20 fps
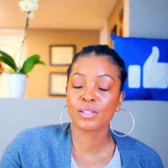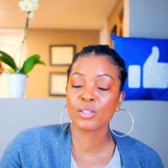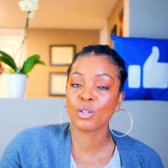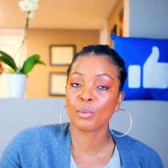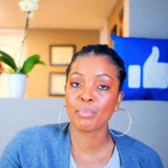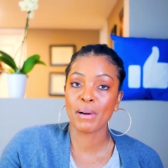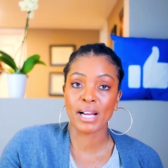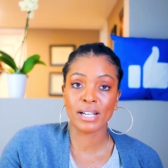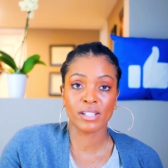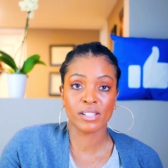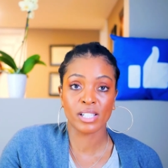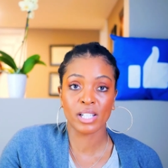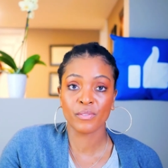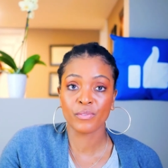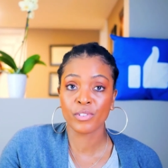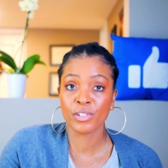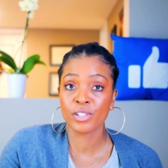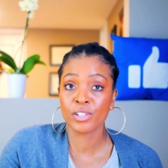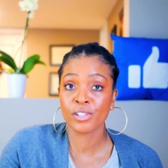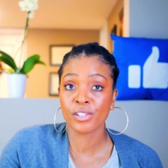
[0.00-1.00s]
you know practicing
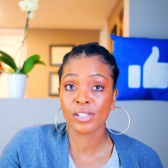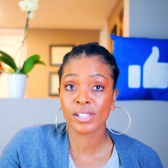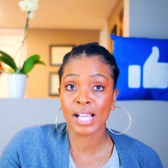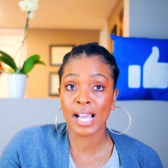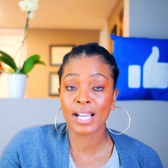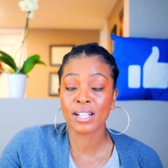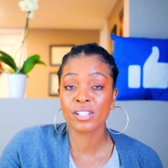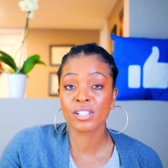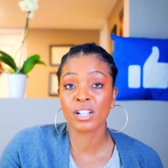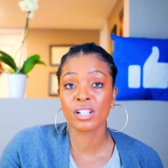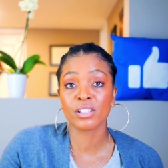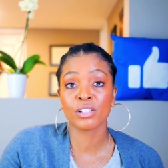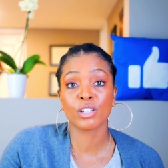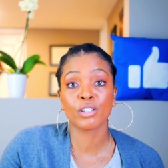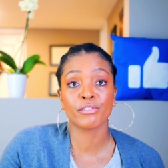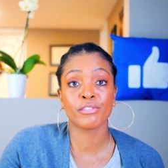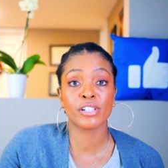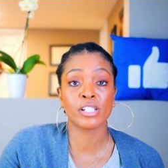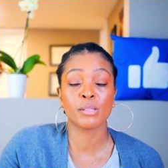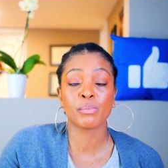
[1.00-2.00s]
for years that had done
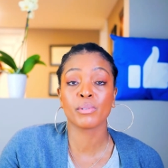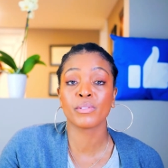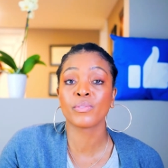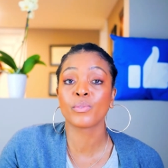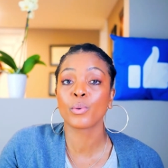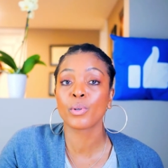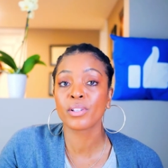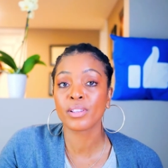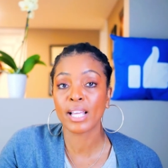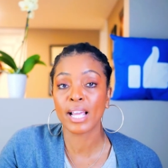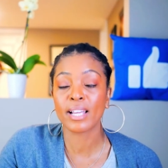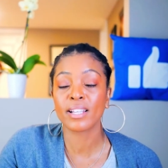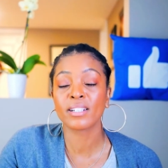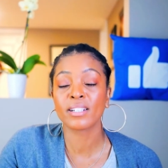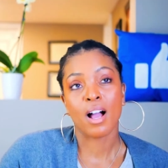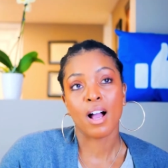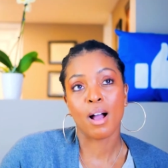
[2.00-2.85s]
careers before then.